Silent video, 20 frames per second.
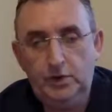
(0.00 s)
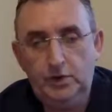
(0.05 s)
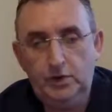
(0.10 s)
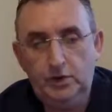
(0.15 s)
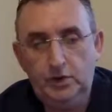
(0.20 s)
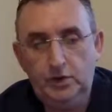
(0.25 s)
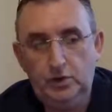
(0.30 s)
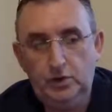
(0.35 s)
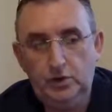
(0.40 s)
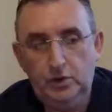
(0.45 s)

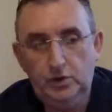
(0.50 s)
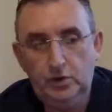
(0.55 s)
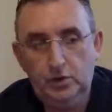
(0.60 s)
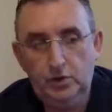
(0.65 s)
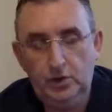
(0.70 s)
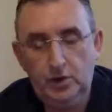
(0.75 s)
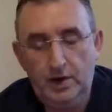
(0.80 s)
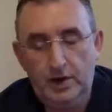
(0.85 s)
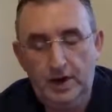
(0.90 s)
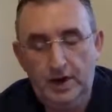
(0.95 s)

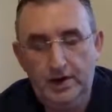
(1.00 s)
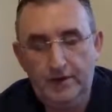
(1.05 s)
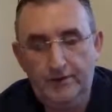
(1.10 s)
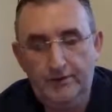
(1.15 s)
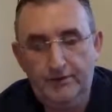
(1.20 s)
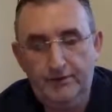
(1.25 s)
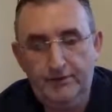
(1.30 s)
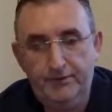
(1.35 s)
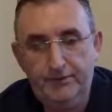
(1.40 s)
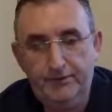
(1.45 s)
you
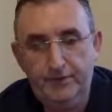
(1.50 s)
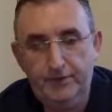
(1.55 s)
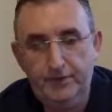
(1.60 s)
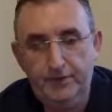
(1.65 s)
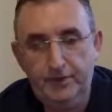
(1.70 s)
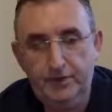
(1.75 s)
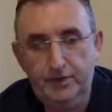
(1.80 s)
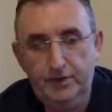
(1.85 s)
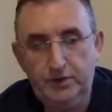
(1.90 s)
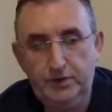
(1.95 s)
have
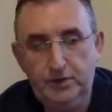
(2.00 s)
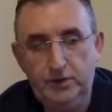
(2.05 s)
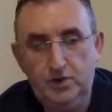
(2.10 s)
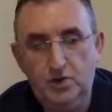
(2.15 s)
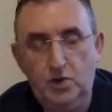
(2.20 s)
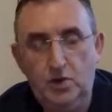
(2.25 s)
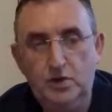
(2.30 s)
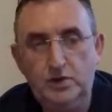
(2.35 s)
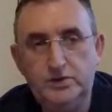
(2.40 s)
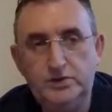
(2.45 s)

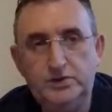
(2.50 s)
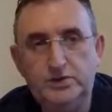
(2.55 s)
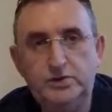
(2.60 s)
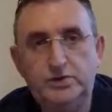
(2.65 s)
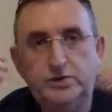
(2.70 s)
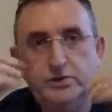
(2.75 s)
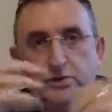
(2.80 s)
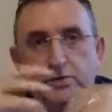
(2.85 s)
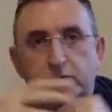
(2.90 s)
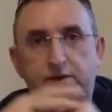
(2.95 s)
got
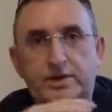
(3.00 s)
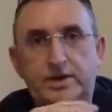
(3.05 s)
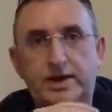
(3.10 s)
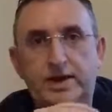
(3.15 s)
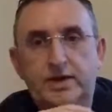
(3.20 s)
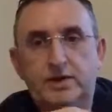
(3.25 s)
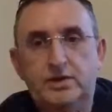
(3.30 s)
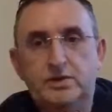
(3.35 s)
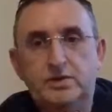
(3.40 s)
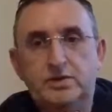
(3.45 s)
to
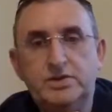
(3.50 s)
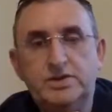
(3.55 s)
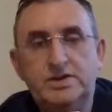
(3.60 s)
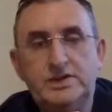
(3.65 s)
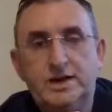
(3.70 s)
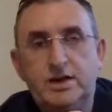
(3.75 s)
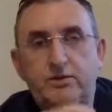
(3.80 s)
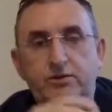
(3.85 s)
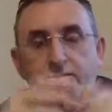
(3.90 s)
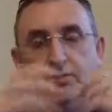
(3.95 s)
get
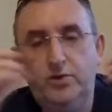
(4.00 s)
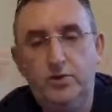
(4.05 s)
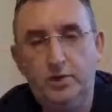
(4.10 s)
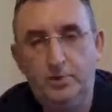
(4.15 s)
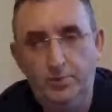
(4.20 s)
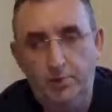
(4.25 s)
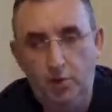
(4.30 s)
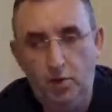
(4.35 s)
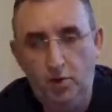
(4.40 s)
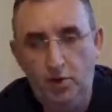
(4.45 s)
yourself to a
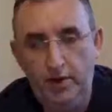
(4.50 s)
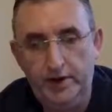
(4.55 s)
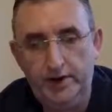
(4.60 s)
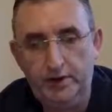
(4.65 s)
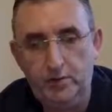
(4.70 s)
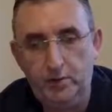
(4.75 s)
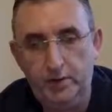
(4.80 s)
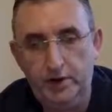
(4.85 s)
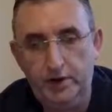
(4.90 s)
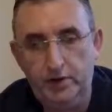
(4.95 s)

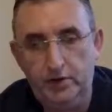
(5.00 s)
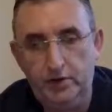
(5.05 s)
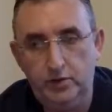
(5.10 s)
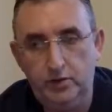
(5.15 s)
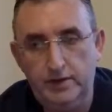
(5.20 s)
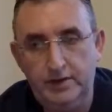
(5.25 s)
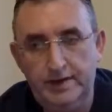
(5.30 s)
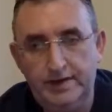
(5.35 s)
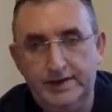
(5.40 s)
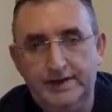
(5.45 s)
point where
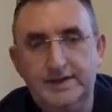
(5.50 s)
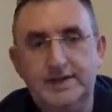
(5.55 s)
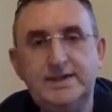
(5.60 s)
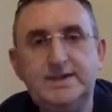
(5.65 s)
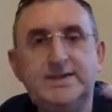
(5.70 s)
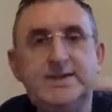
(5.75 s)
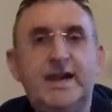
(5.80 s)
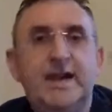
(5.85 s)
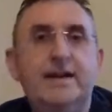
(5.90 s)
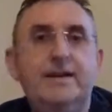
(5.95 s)
you can
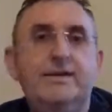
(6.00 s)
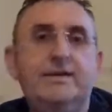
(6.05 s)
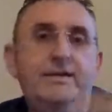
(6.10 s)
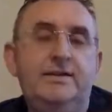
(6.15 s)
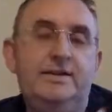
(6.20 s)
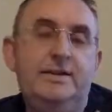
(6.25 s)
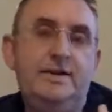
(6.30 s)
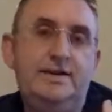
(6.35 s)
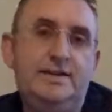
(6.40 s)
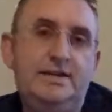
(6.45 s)

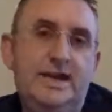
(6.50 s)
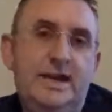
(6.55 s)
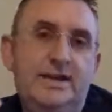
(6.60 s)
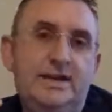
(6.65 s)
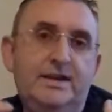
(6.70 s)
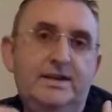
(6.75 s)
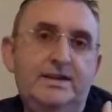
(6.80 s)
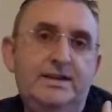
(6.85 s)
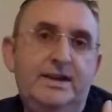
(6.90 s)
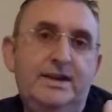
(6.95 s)
discern this
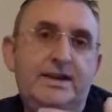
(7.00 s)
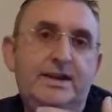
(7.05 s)
energy,